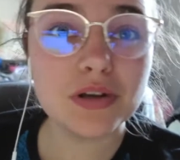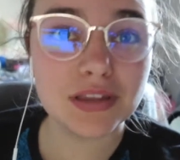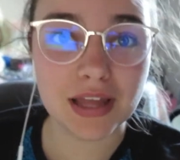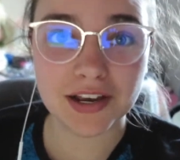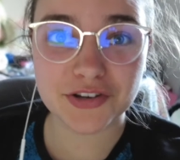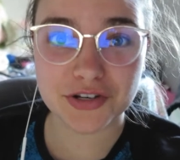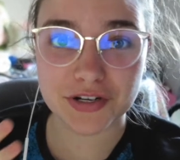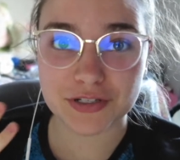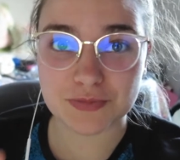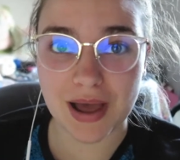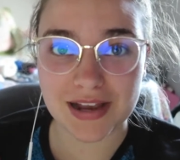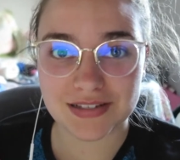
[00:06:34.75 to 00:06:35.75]

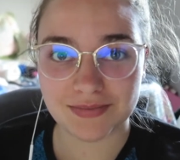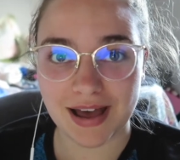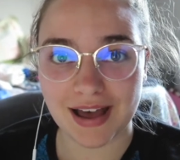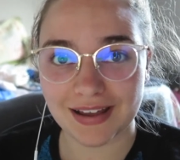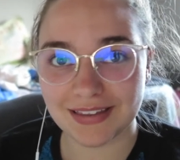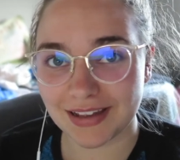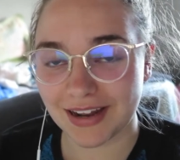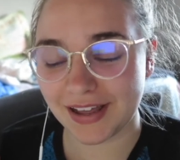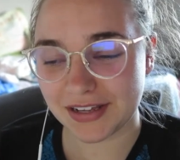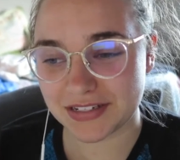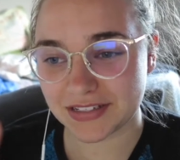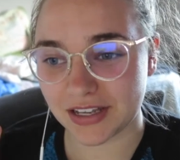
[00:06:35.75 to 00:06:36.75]
lectures back to back that I
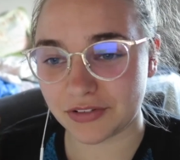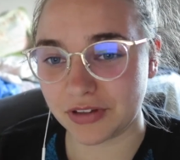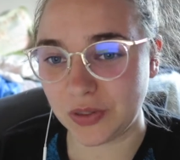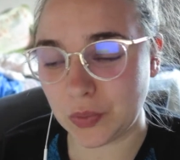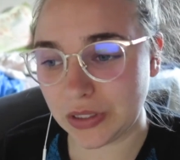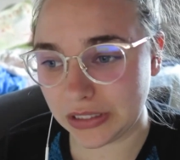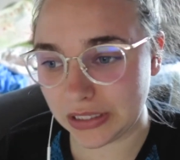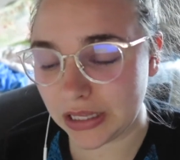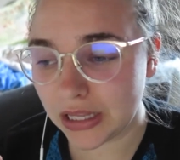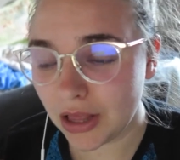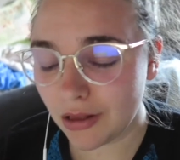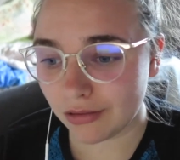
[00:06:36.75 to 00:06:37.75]
had to like really quickly
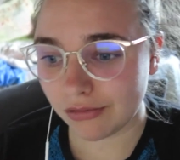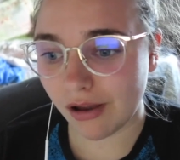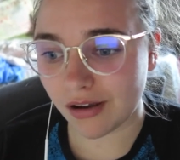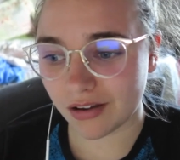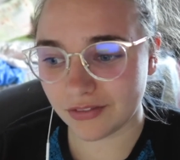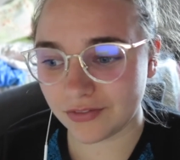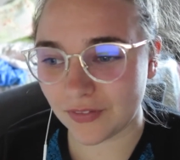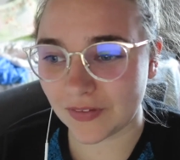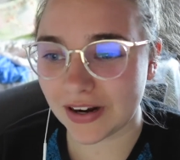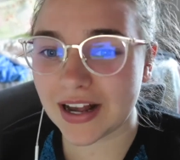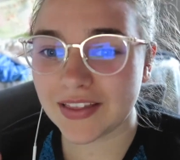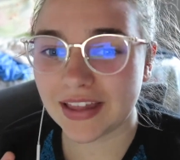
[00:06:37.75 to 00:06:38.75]
log on
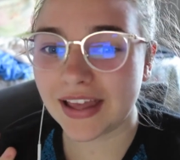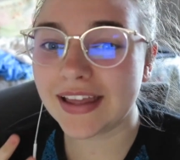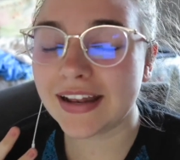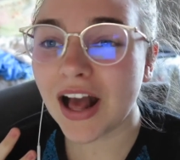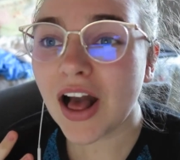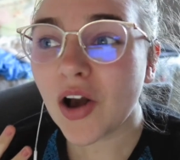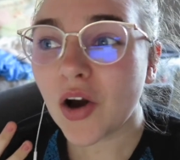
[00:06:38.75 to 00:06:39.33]
for, and then